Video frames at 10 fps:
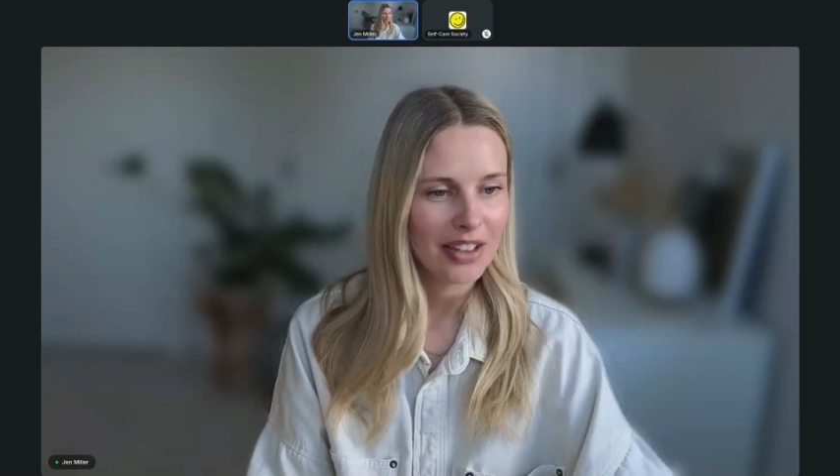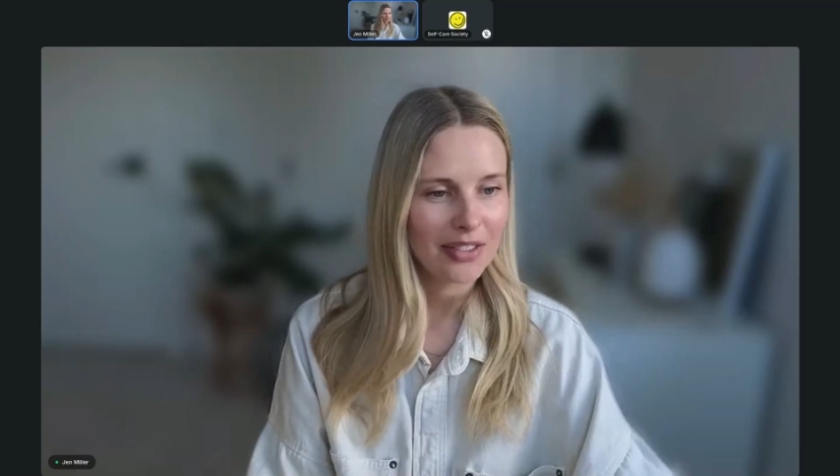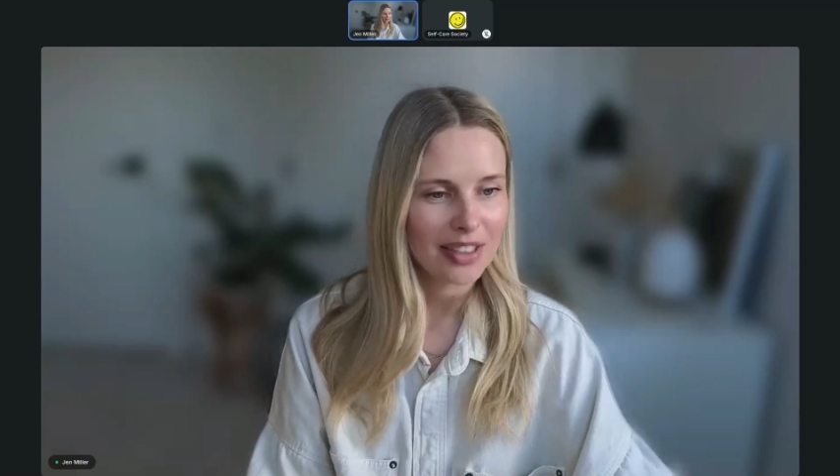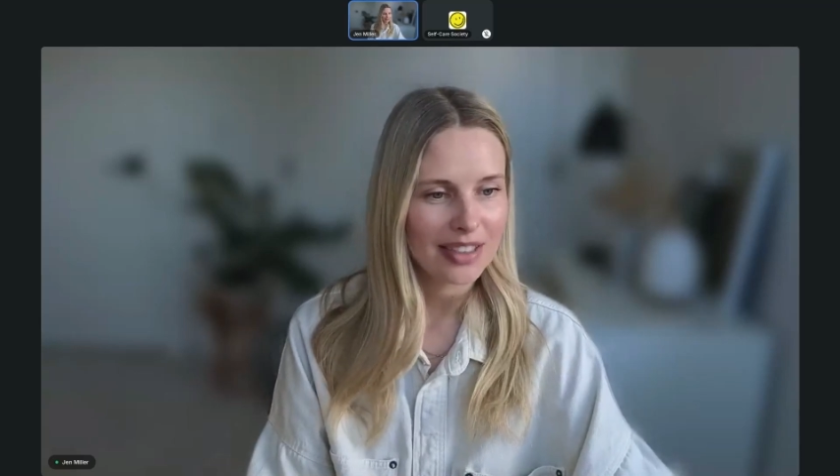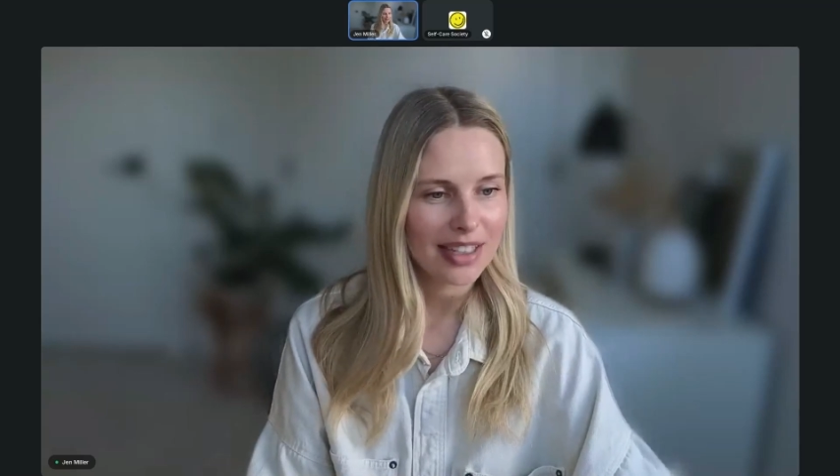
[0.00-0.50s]

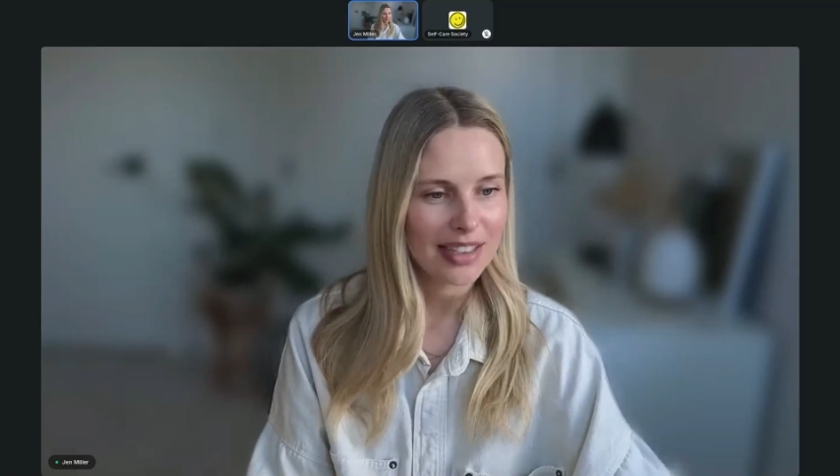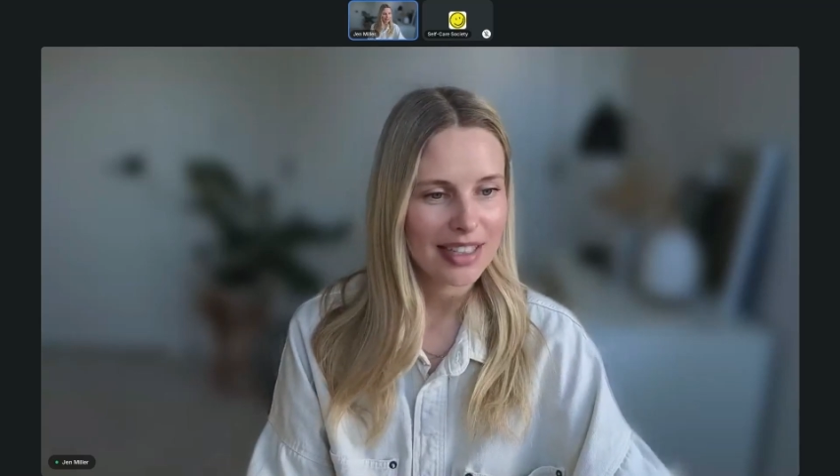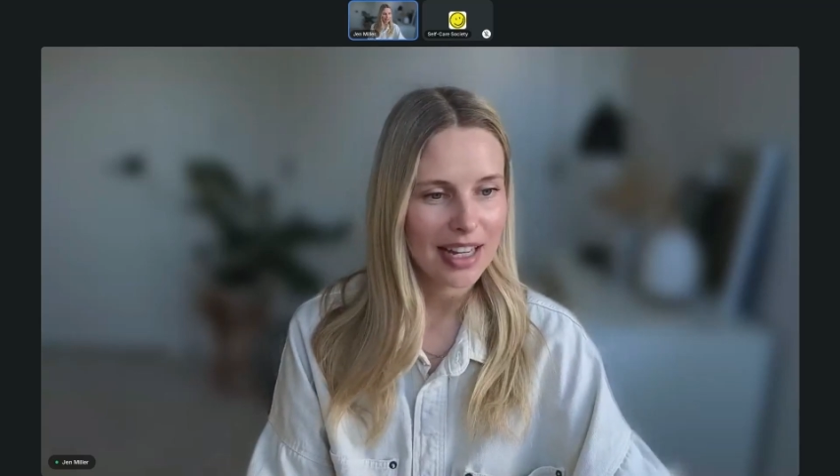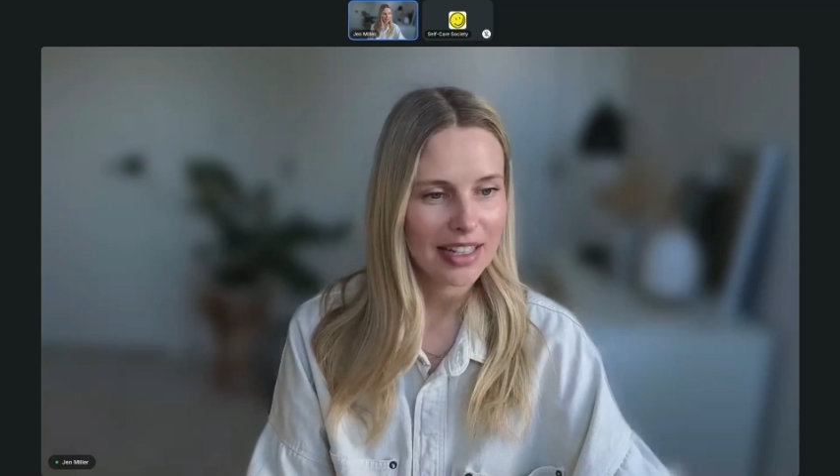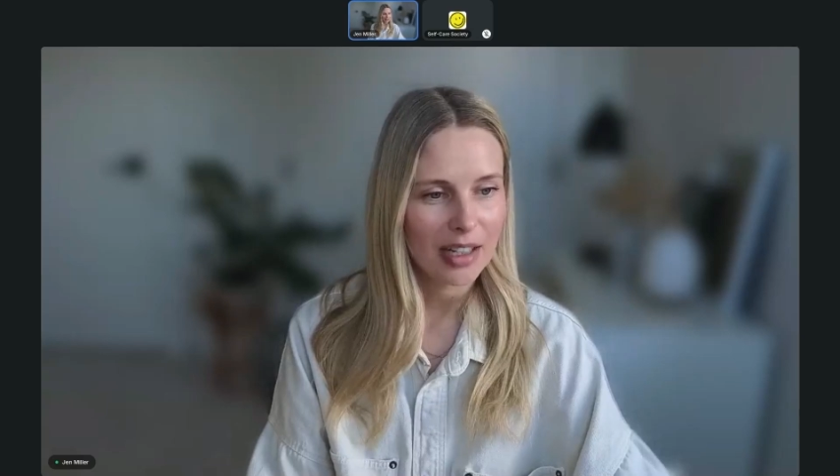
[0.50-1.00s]
Noelle said,
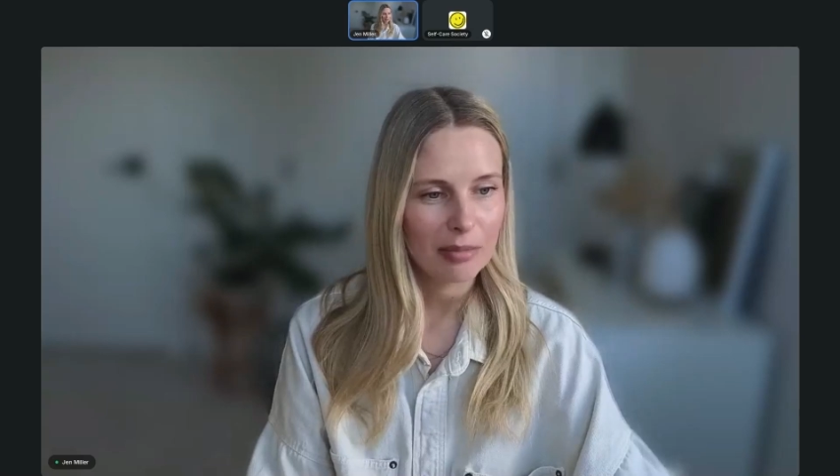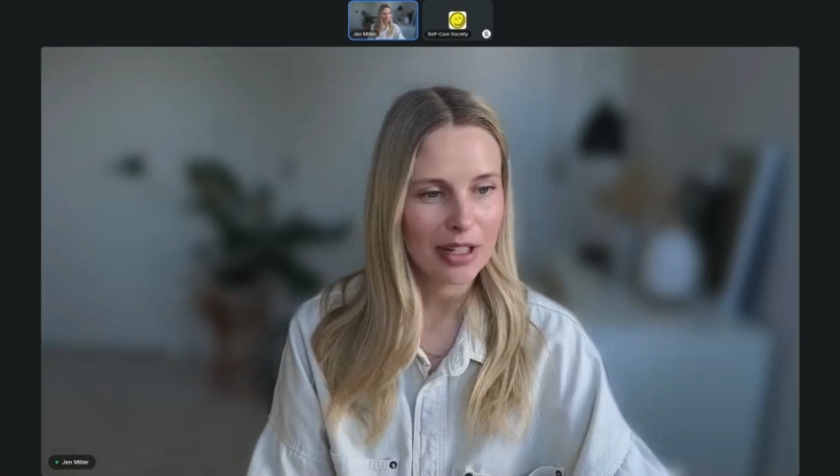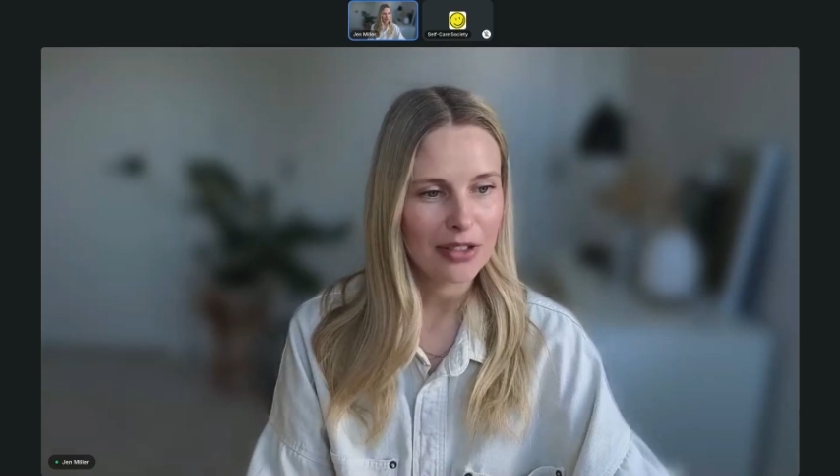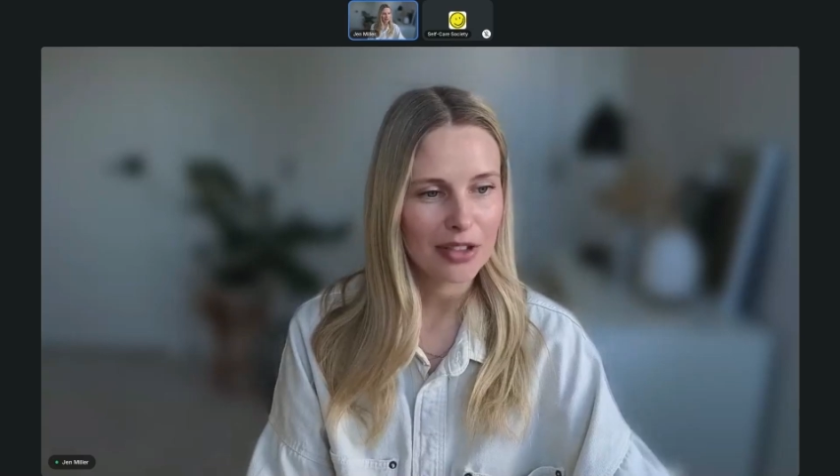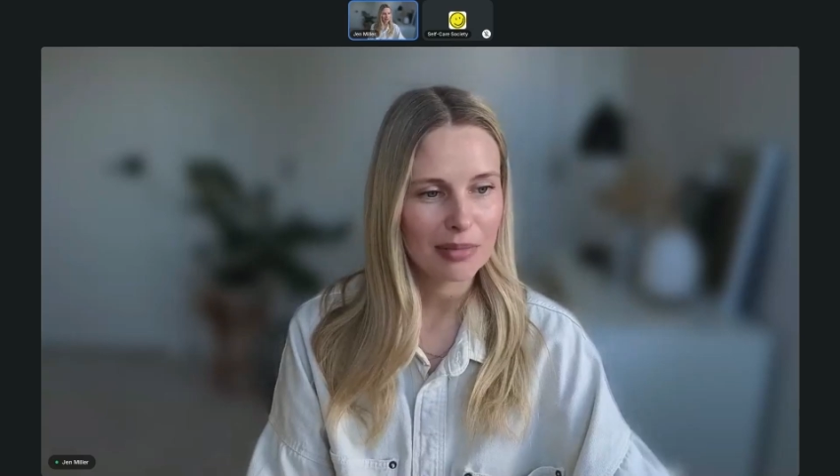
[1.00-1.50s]
tidy your
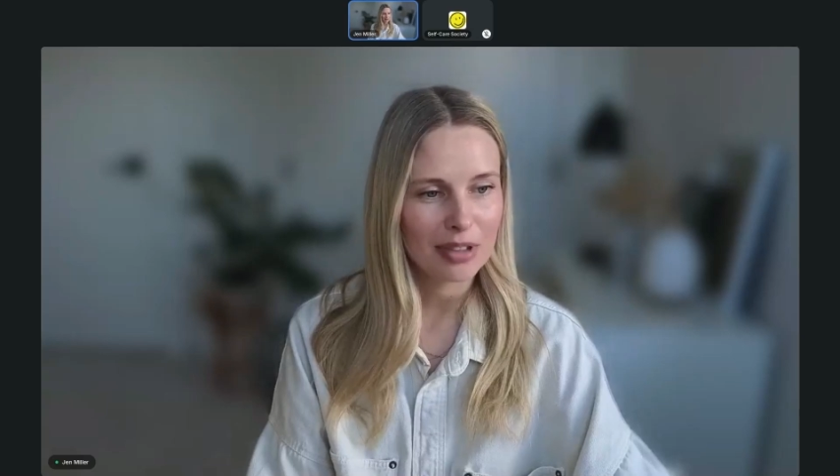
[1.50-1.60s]
bedroom,